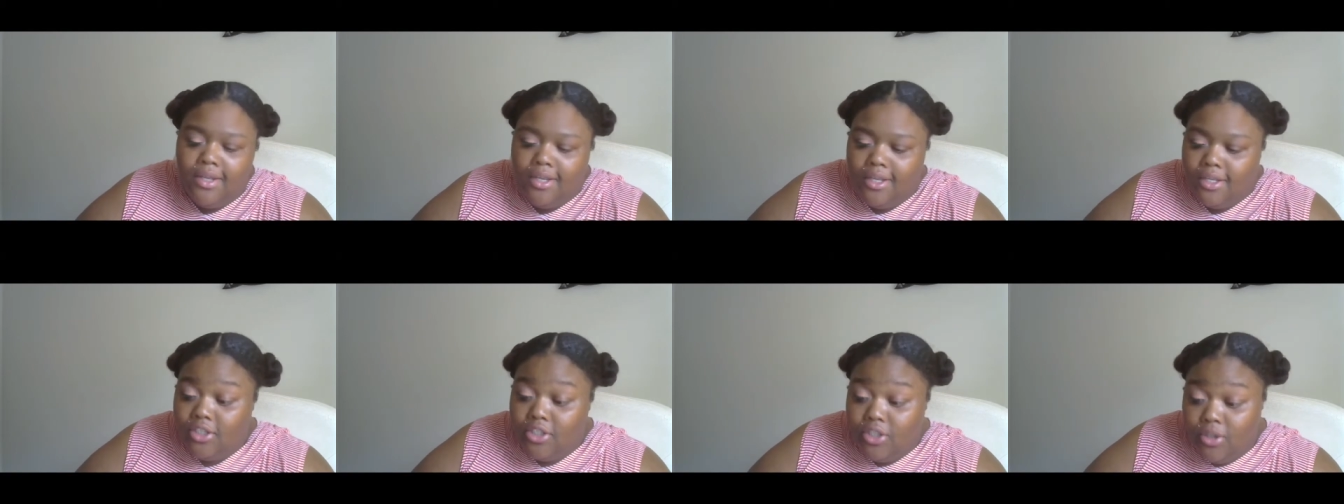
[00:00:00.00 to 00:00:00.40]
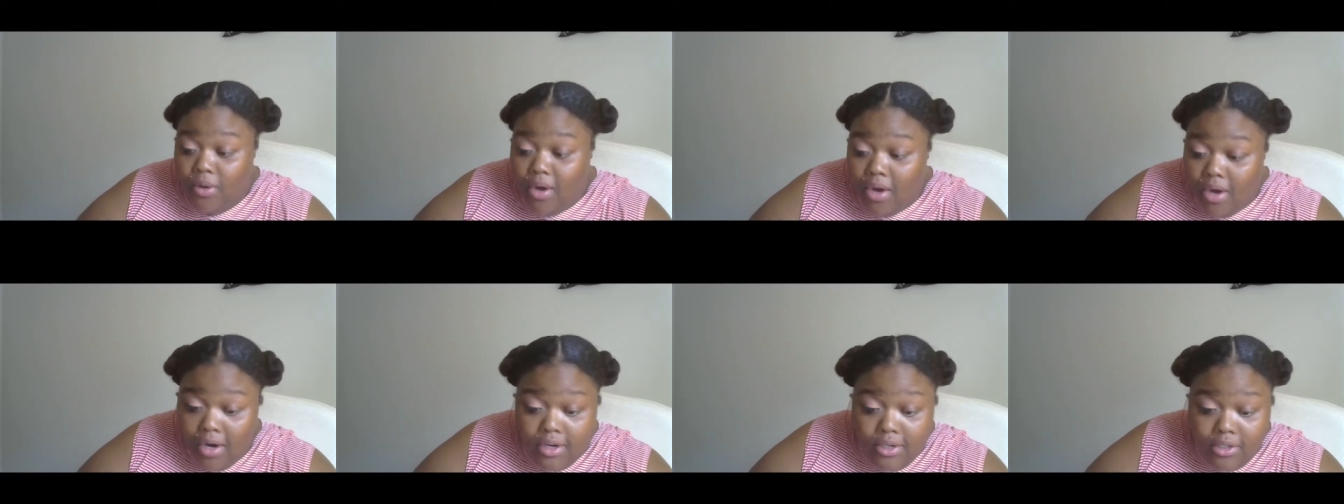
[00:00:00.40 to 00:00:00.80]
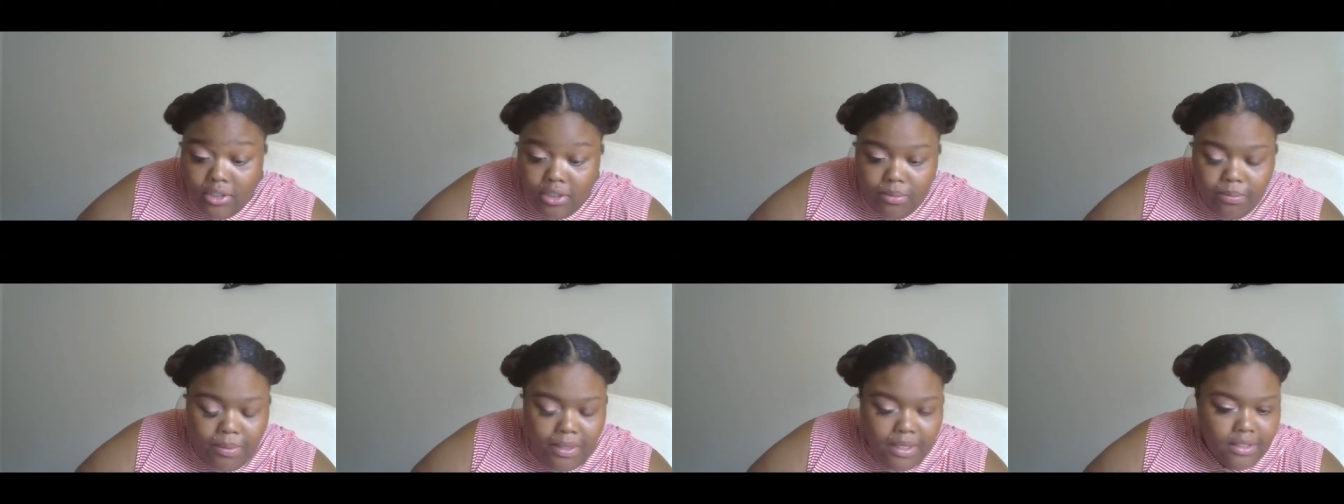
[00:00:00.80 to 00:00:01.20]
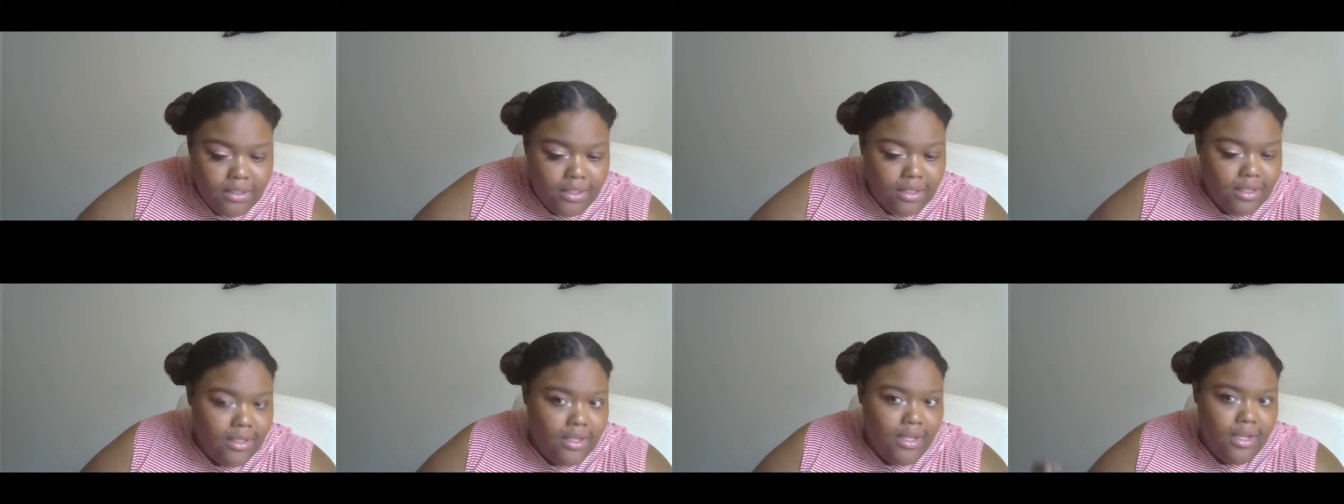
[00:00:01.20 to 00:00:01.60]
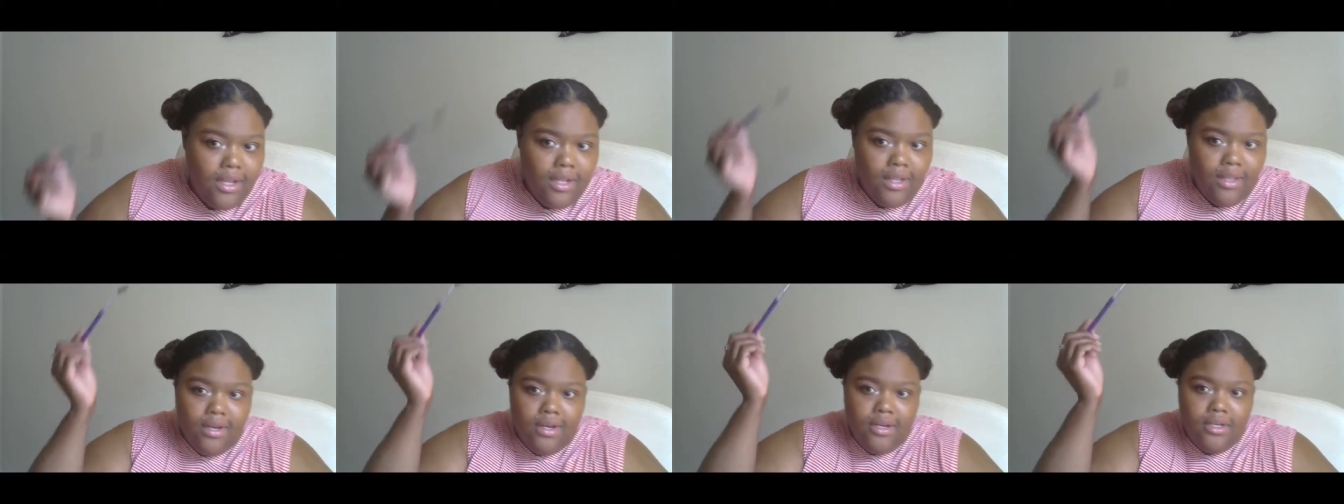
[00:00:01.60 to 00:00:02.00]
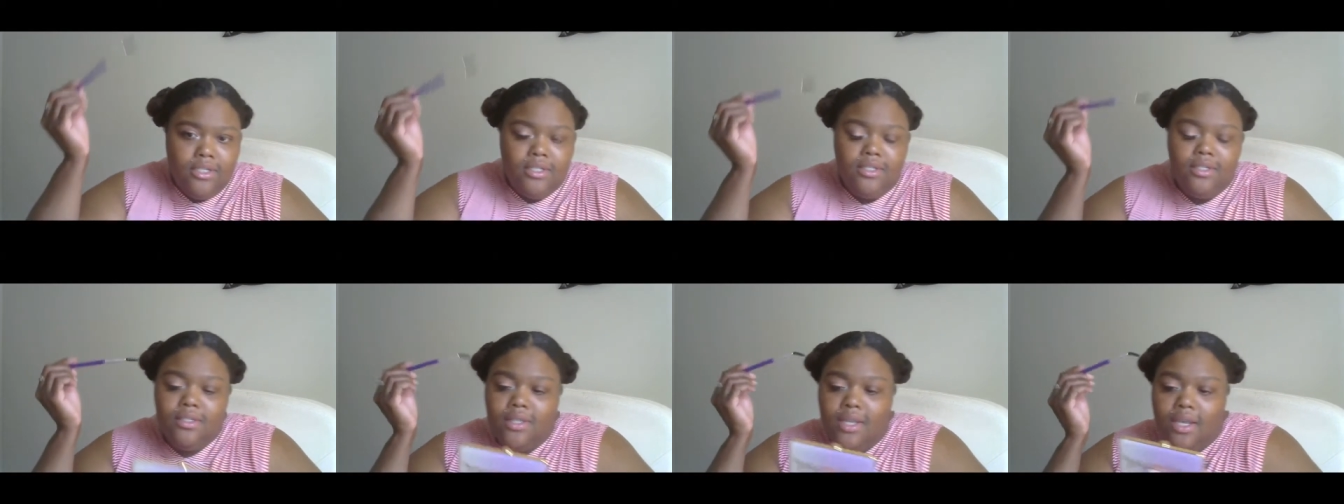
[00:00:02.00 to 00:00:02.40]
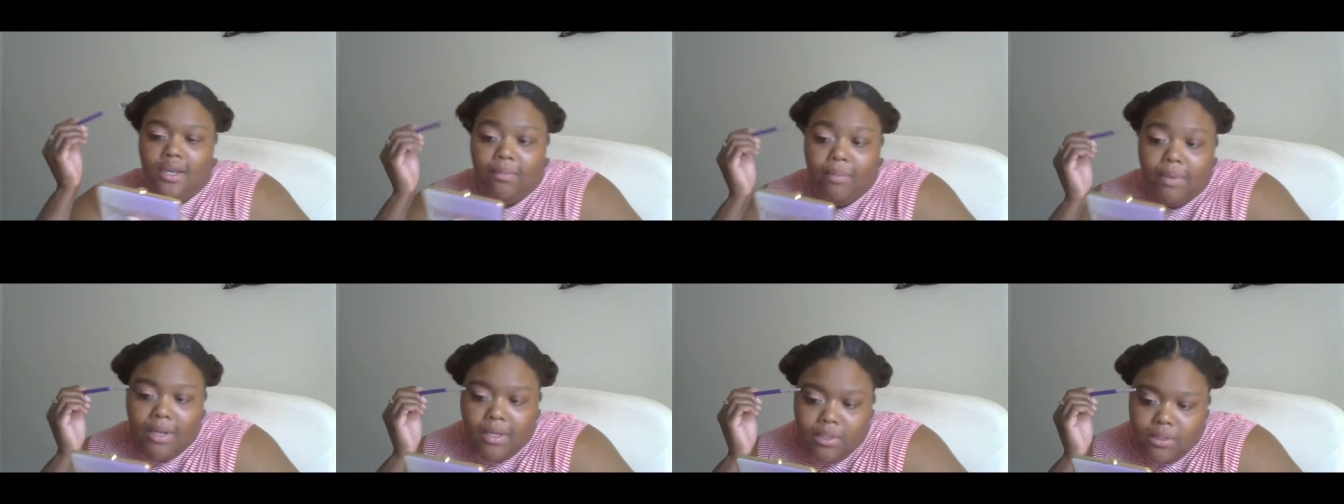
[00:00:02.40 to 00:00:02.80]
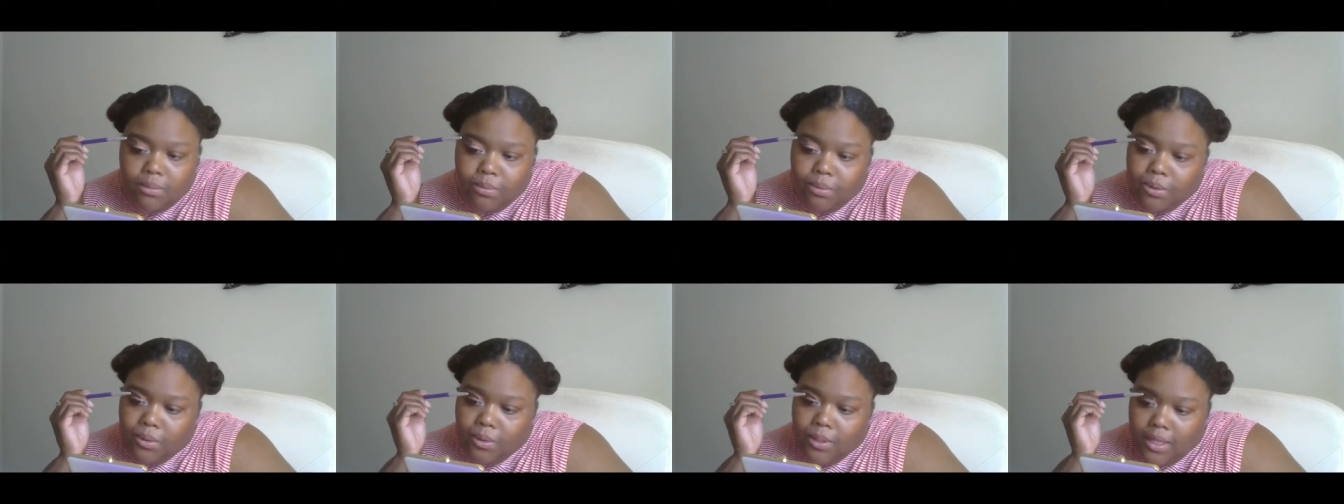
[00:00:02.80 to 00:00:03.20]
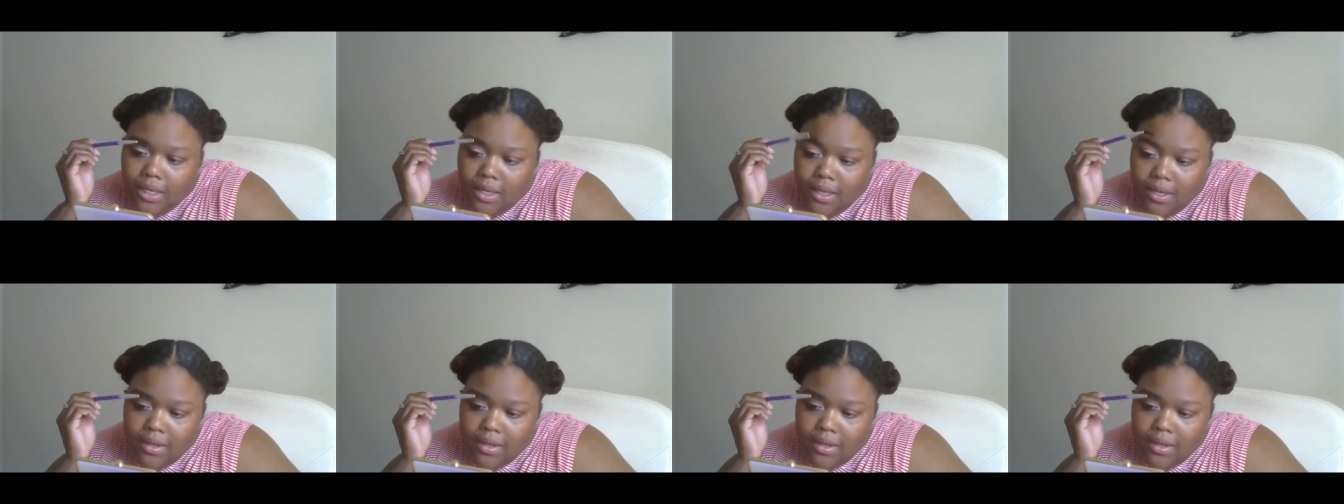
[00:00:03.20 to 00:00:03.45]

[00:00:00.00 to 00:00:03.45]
so harsh basically. And I just take my spoolie